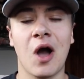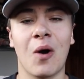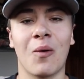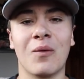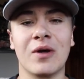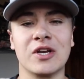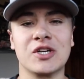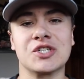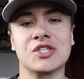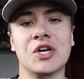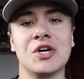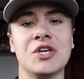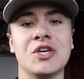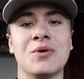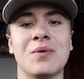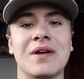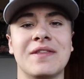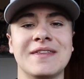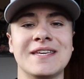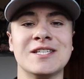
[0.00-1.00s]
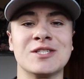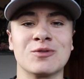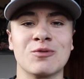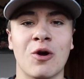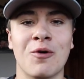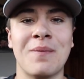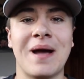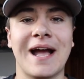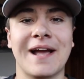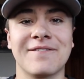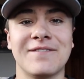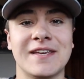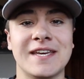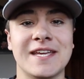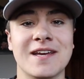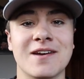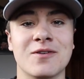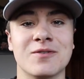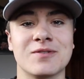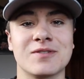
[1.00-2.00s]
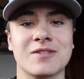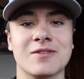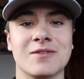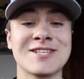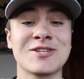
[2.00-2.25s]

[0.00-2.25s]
I wanna show you in these throwback videos.